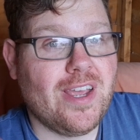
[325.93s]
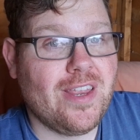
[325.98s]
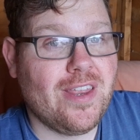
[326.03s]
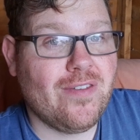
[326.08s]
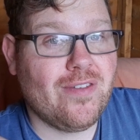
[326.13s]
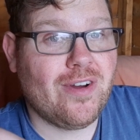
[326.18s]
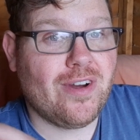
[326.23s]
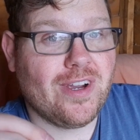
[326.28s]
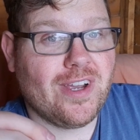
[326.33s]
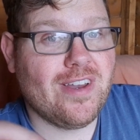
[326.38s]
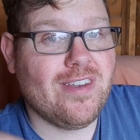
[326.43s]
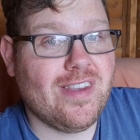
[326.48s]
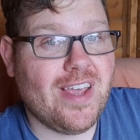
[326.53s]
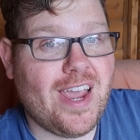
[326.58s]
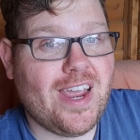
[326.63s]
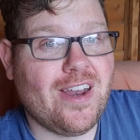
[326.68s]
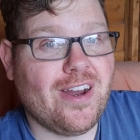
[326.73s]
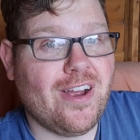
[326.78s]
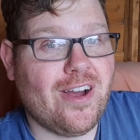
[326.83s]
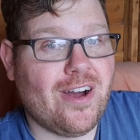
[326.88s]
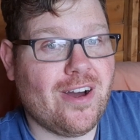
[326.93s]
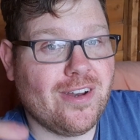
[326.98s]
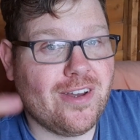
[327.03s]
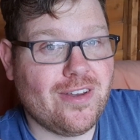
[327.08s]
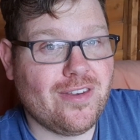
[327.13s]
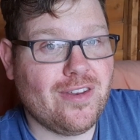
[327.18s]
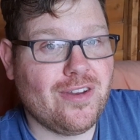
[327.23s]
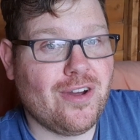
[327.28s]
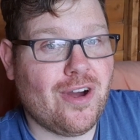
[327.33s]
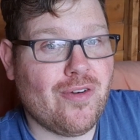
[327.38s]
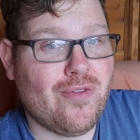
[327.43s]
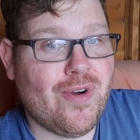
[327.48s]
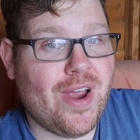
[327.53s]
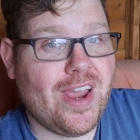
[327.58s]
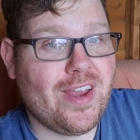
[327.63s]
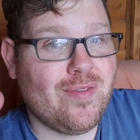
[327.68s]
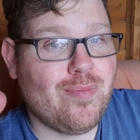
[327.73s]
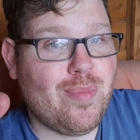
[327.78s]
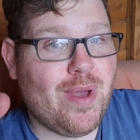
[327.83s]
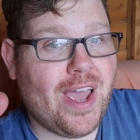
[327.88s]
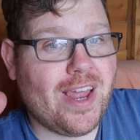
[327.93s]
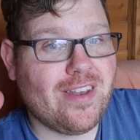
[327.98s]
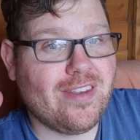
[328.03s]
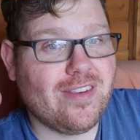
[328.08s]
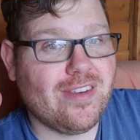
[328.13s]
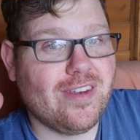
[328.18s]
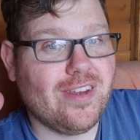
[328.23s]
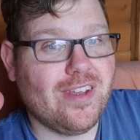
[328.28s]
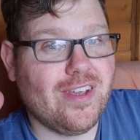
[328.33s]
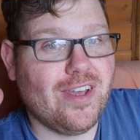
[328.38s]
you've got container gardens, you've got raised beds,